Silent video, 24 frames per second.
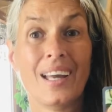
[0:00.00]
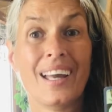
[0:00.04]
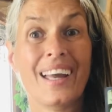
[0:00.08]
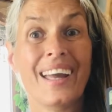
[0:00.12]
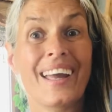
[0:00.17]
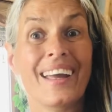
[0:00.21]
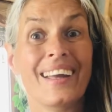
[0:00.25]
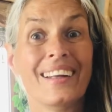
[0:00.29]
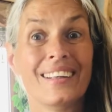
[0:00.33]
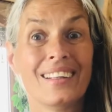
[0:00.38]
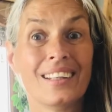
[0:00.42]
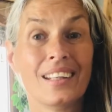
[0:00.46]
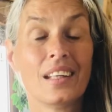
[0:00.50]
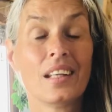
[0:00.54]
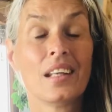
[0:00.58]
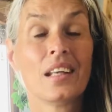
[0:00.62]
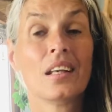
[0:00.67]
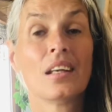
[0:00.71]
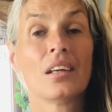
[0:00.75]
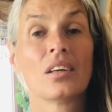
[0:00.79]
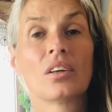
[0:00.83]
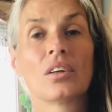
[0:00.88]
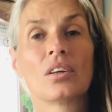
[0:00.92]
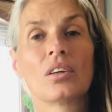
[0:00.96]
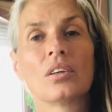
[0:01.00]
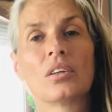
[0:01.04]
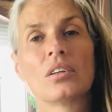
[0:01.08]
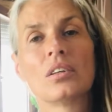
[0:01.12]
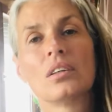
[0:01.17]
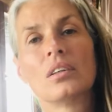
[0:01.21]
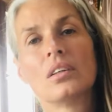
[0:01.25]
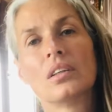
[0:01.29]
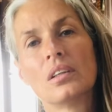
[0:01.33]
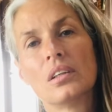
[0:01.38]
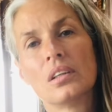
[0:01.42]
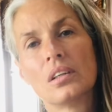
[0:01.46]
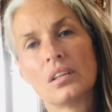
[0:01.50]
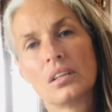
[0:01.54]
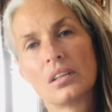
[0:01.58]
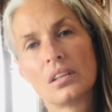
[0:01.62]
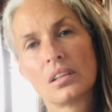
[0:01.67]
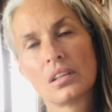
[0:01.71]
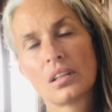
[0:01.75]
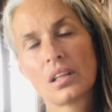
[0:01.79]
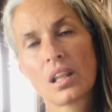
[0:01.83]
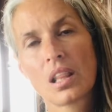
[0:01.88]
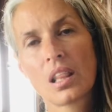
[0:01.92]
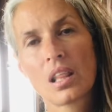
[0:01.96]
and here
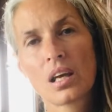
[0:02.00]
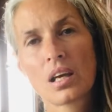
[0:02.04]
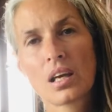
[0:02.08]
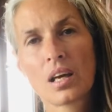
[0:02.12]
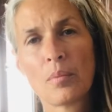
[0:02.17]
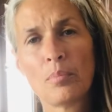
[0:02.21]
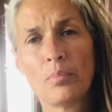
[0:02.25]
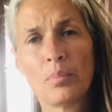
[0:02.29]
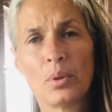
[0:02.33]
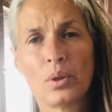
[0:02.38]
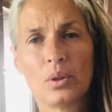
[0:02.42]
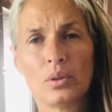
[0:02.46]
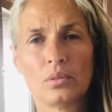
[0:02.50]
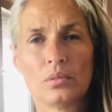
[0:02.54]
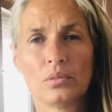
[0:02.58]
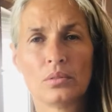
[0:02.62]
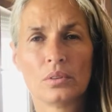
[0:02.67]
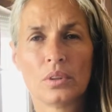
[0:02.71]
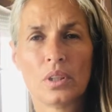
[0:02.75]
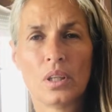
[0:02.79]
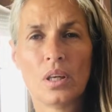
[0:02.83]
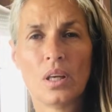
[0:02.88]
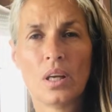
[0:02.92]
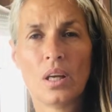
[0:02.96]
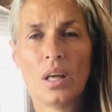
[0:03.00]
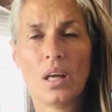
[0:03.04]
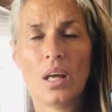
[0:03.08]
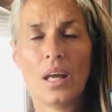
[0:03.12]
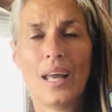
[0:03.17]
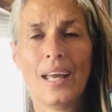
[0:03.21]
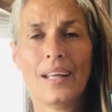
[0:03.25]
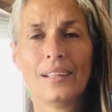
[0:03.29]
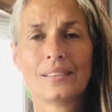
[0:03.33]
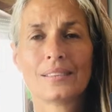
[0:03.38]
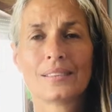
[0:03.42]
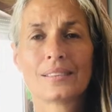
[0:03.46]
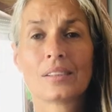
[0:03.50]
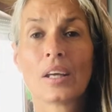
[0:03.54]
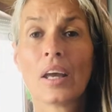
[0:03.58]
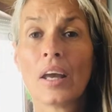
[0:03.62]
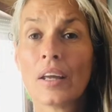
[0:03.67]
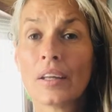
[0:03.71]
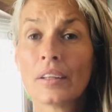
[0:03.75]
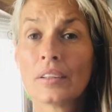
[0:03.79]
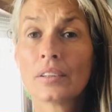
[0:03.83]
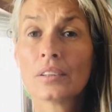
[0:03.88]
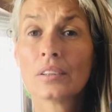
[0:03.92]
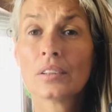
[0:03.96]
the couple. And
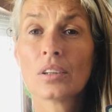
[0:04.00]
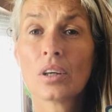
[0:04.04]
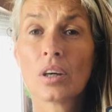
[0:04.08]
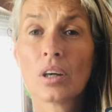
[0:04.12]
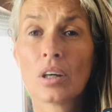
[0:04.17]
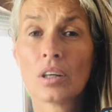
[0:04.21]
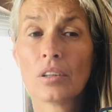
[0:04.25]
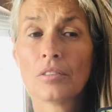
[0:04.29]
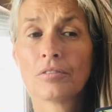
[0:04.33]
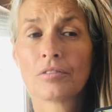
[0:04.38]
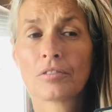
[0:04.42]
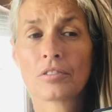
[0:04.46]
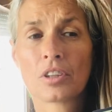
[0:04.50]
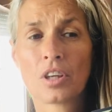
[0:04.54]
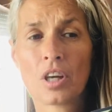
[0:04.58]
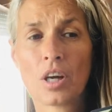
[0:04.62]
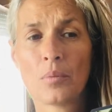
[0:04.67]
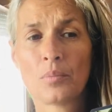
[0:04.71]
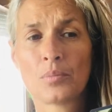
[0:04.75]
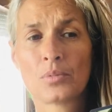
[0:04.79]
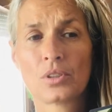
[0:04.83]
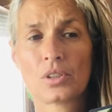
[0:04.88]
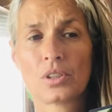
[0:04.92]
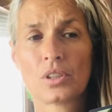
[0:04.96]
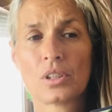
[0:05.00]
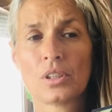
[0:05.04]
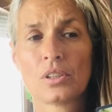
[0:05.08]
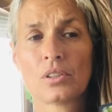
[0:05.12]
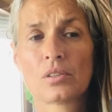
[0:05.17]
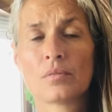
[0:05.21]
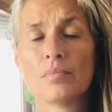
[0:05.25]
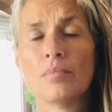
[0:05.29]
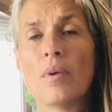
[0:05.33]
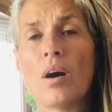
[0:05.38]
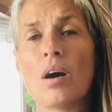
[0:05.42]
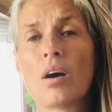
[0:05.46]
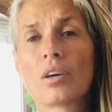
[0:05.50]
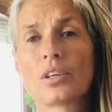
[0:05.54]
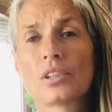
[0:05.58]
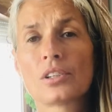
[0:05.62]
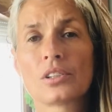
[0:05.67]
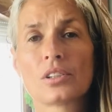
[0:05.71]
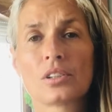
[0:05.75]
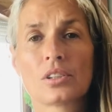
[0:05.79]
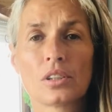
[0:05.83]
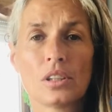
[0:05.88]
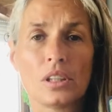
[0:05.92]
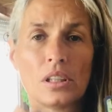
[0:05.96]
10 of Cups is
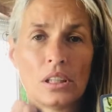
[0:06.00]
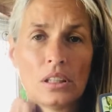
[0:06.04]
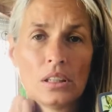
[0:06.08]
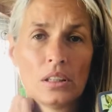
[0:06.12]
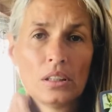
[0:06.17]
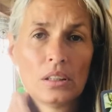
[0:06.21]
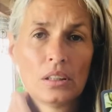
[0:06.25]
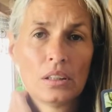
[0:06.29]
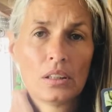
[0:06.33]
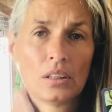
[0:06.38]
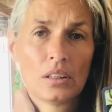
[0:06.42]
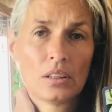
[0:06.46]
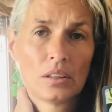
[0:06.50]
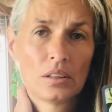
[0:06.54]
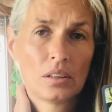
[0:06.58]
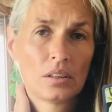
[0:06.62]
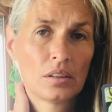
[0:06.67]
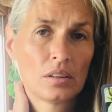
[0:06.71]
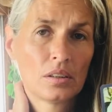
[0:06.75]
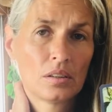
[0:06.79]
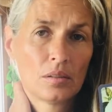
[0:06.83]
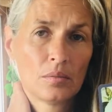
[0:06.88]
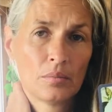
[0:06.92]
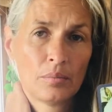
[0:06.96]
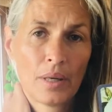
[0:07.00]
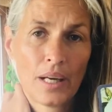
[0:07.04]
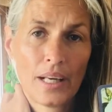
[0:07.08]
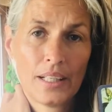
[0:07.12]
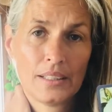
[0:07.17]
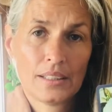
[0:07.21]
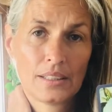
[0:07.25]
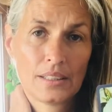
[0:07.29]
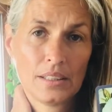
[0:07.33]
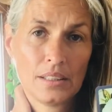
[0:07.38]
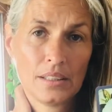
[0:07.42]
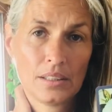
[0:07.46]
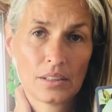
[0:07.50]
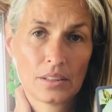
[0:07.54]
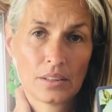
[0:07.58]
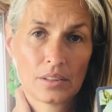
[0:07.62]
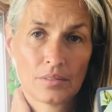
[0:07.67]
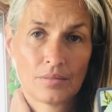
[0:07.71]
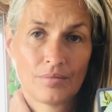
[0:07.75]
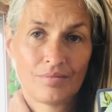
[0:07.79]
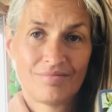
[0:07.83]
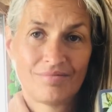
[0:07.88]
Mars in Pisces.